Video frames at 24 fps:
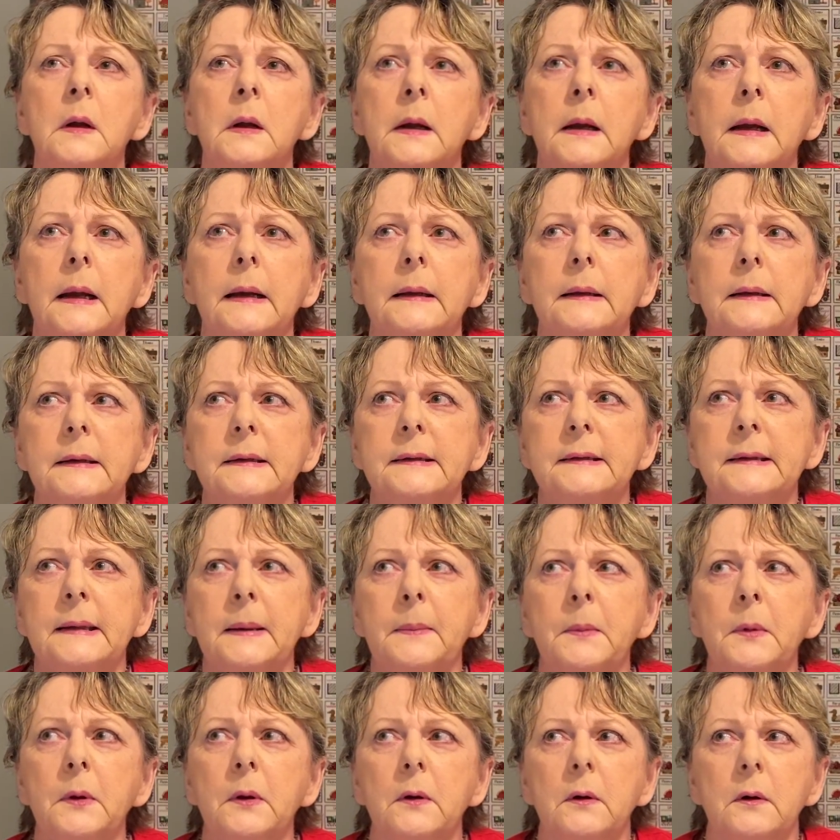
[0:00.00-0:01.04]
In a
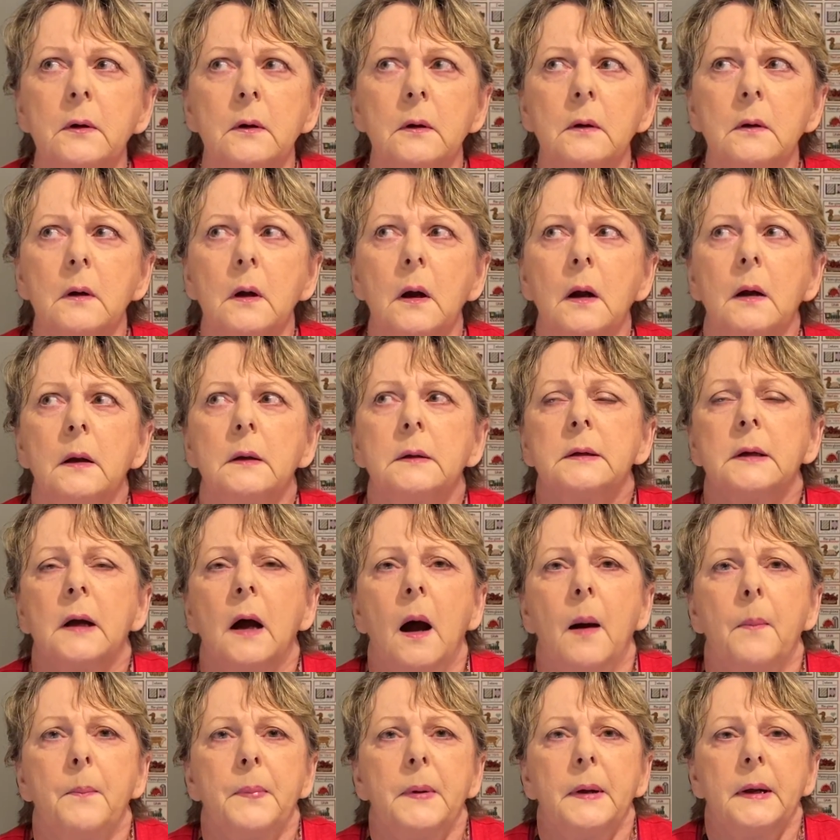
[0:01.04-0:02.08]
similar
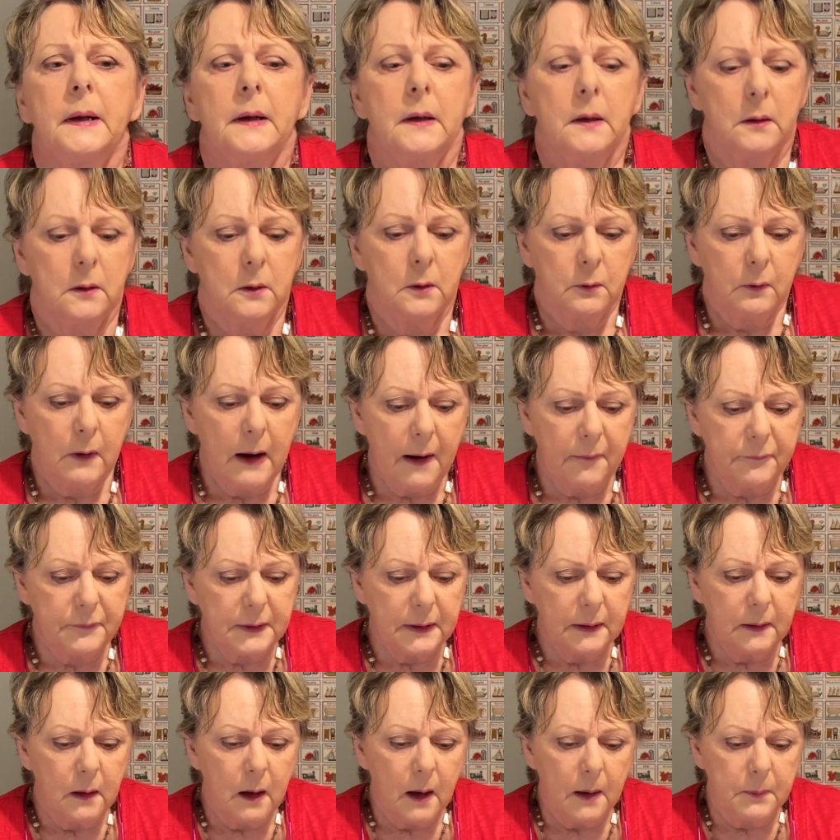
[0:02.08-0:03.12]
topic, Crafty
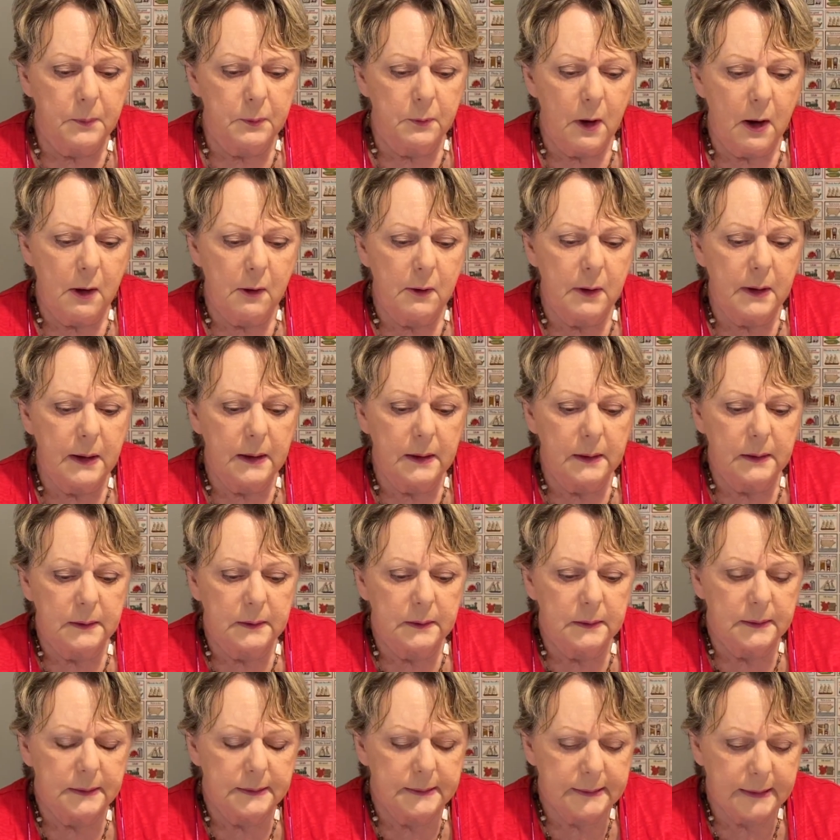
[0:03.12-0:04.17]

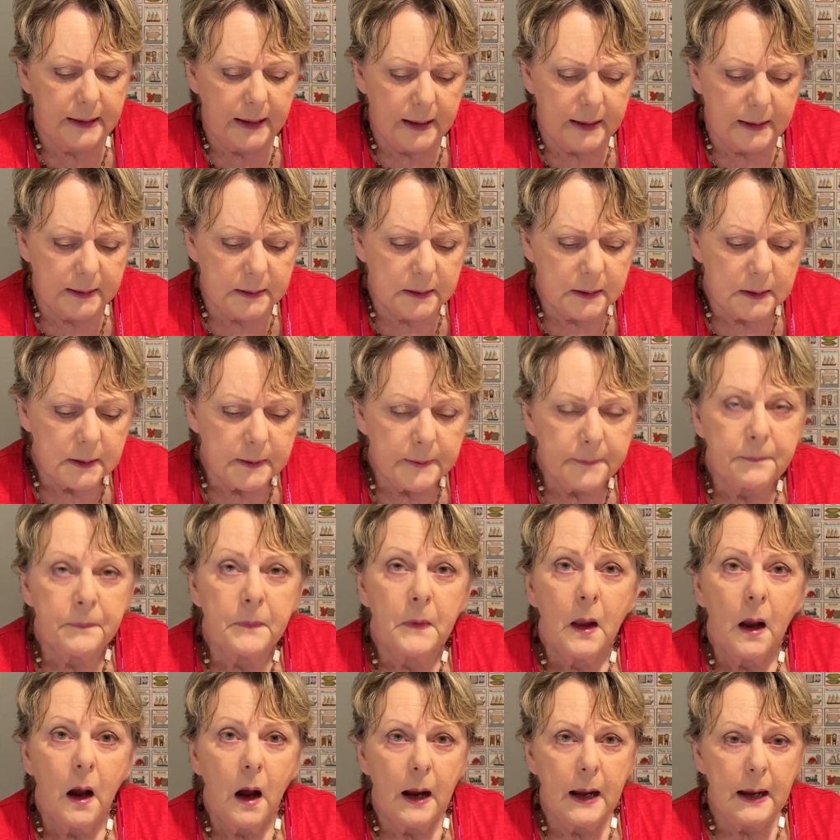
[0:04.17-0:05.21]
Librarian said,
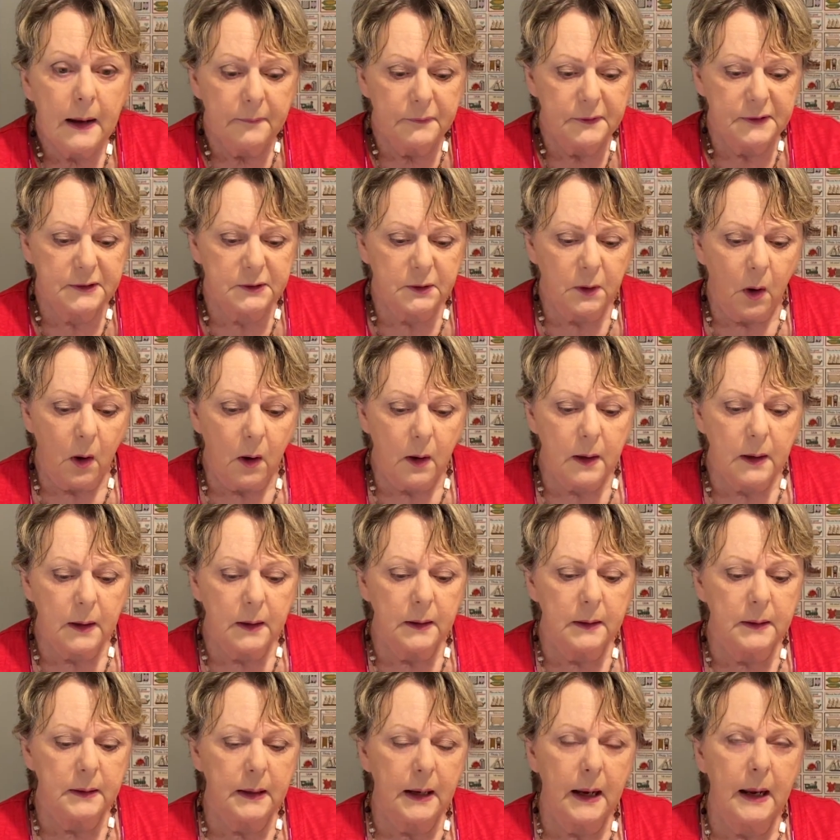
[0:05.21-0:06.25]
I have
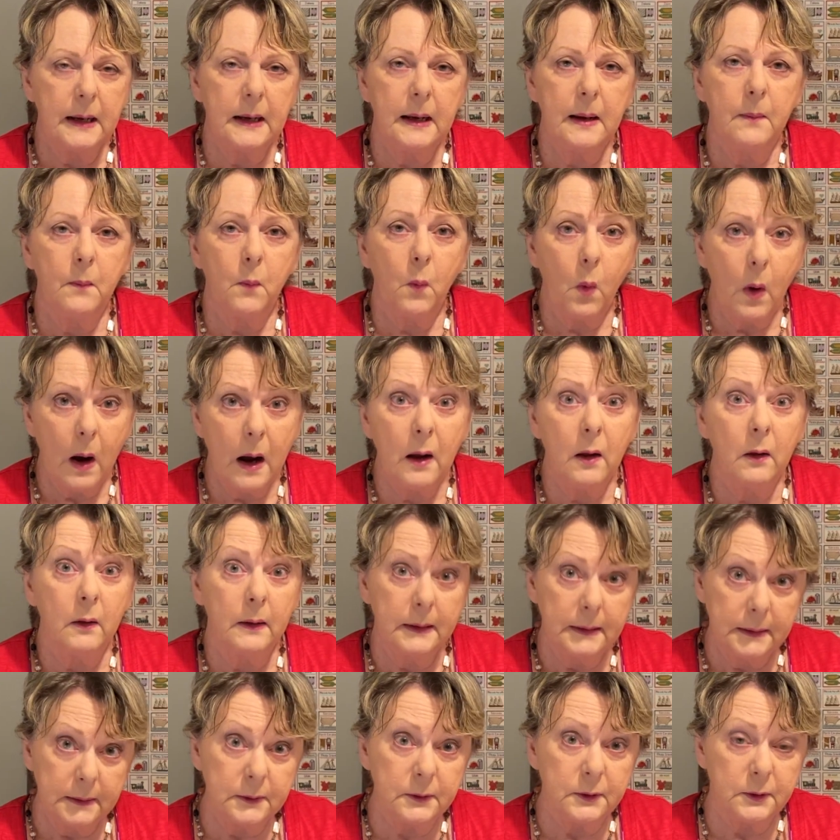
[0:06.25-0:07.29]
started and am well
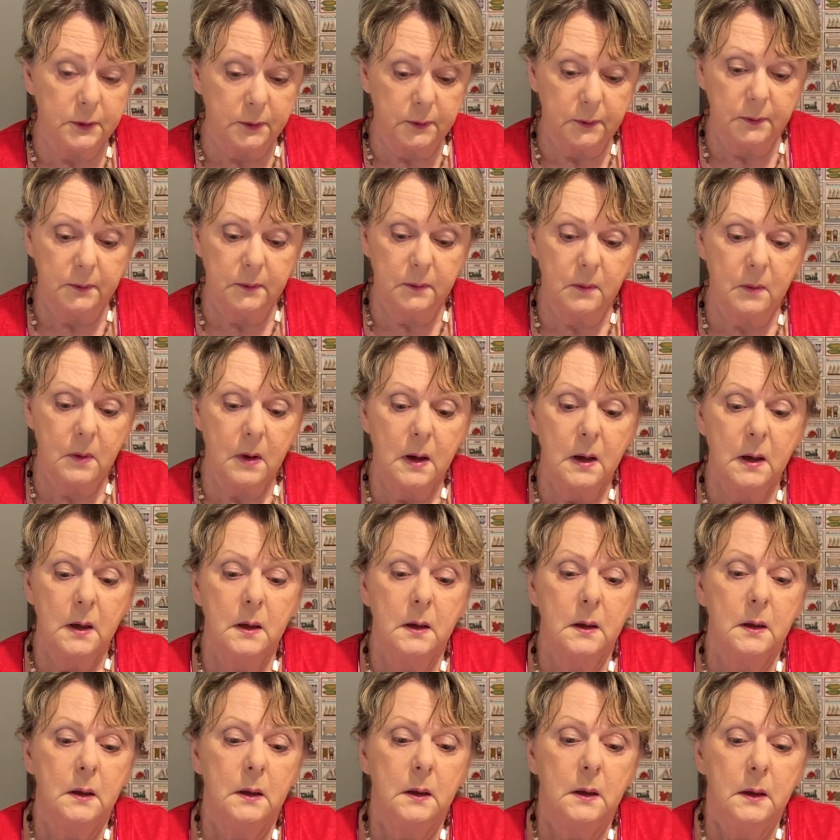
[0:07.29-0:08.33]
into
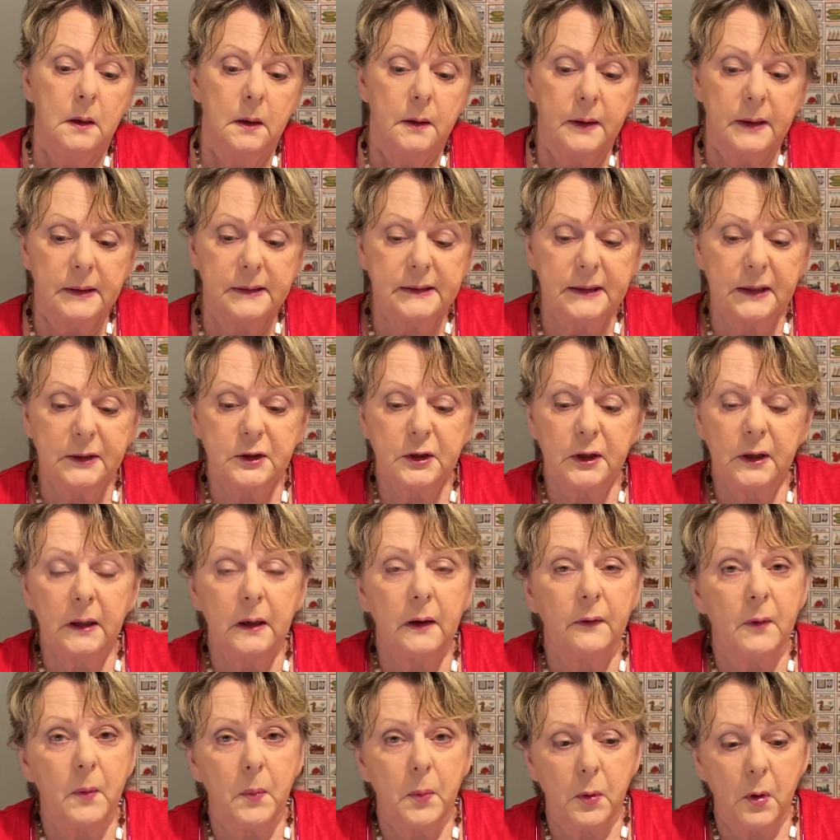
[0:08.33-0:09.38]
the stitching of
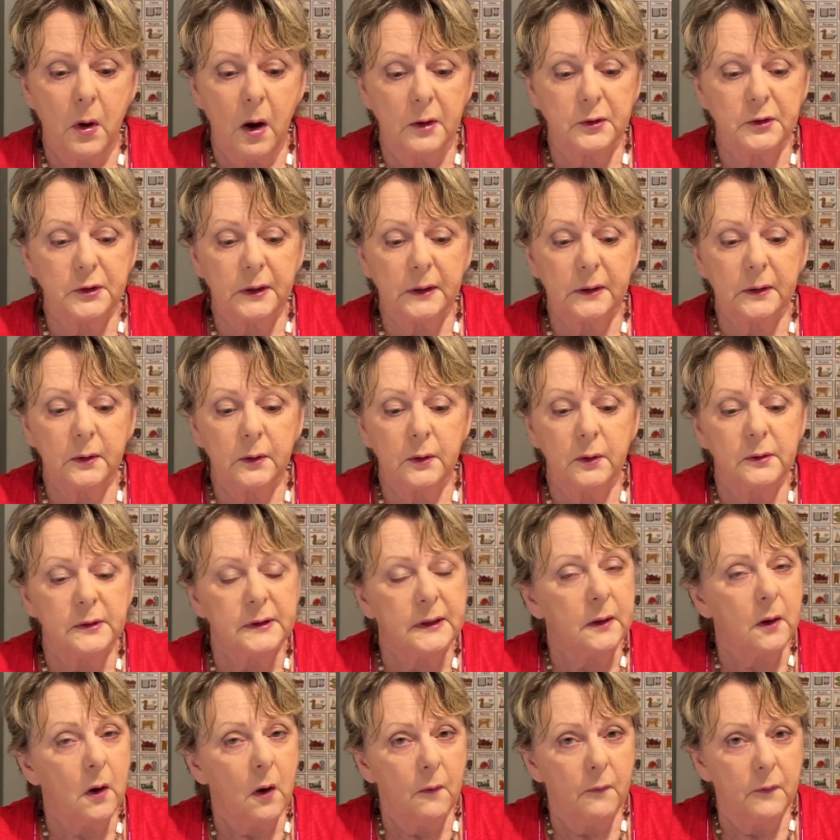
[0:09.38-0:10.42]
a project using
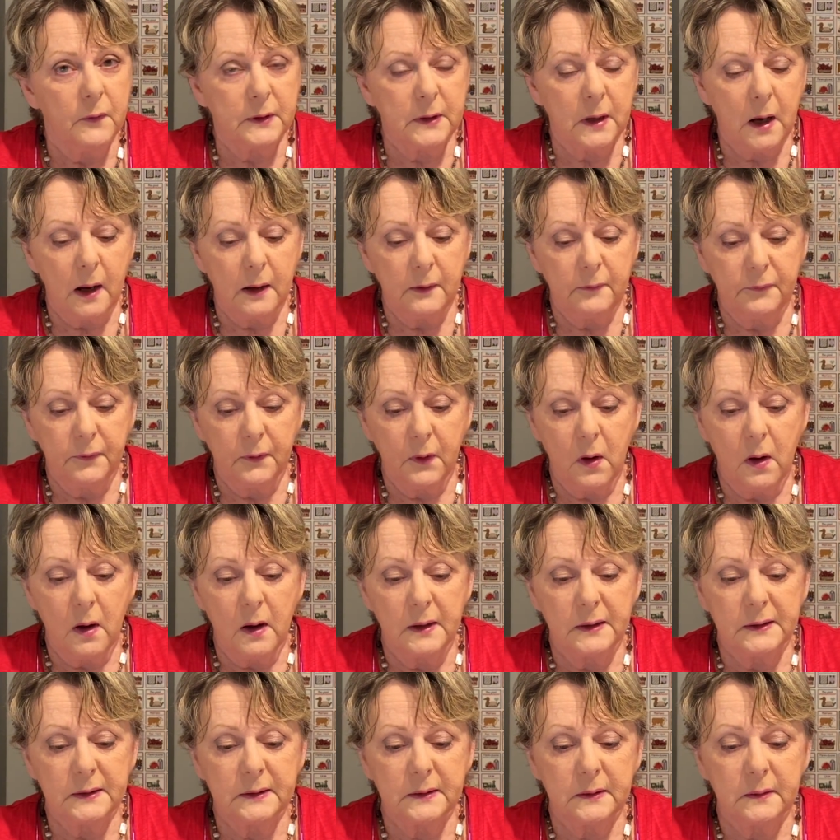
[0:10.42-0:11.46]
over-dyed
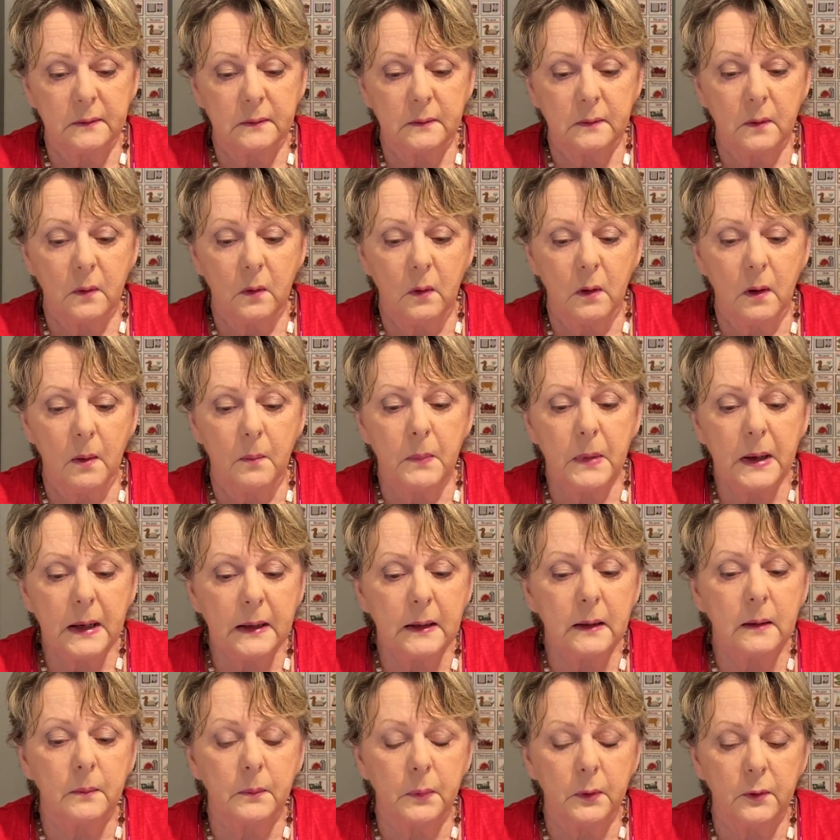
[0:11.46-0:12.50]
floss on a
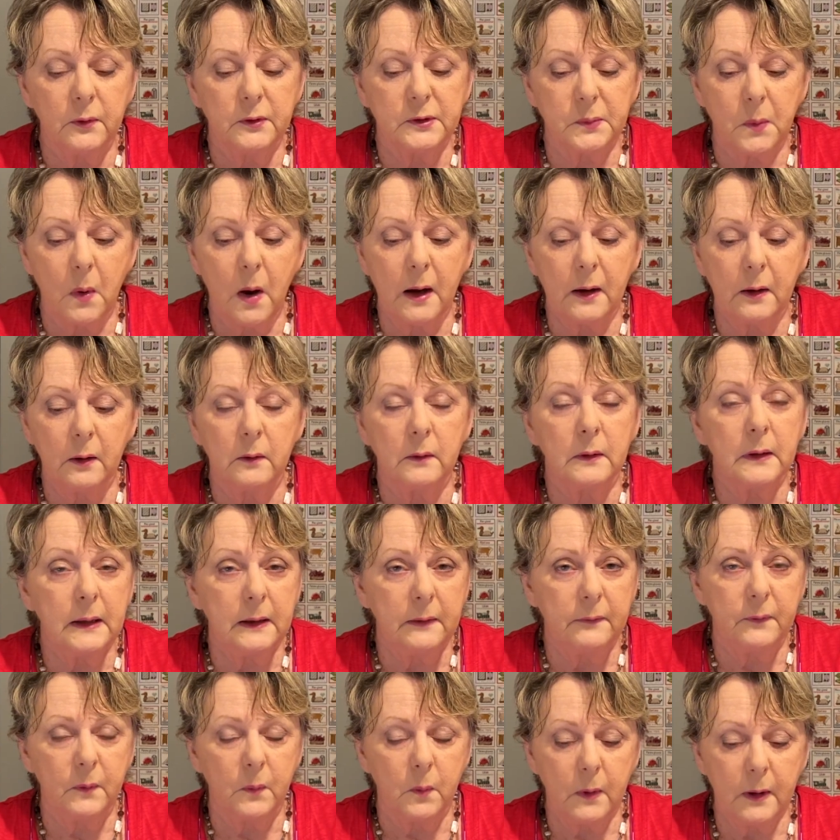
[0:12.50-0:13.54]
medium blue Zweigart
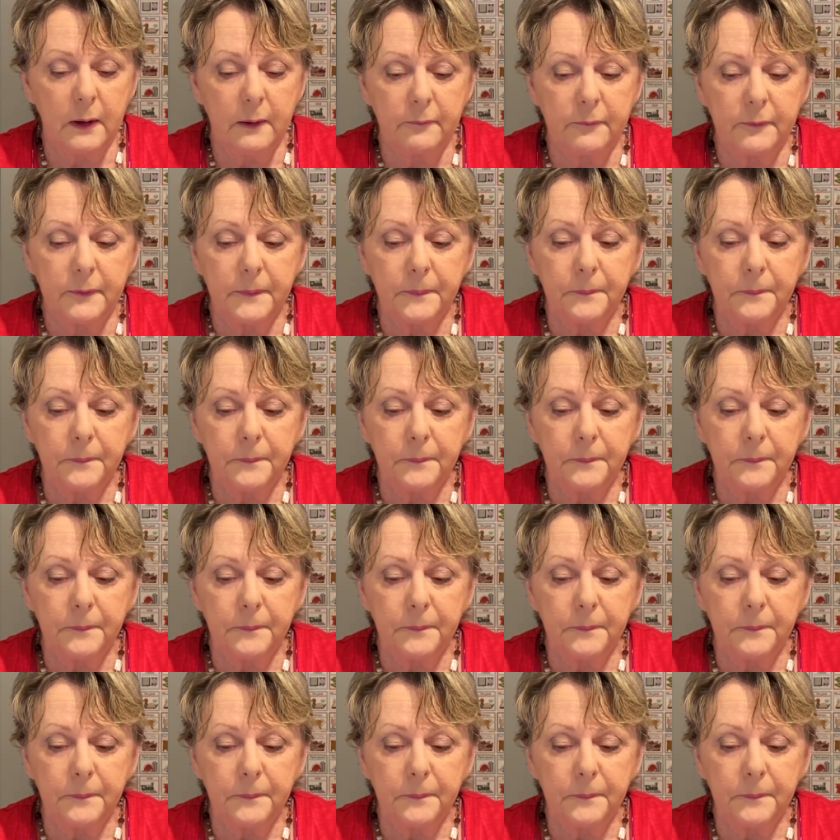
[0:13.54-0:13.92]
even weave.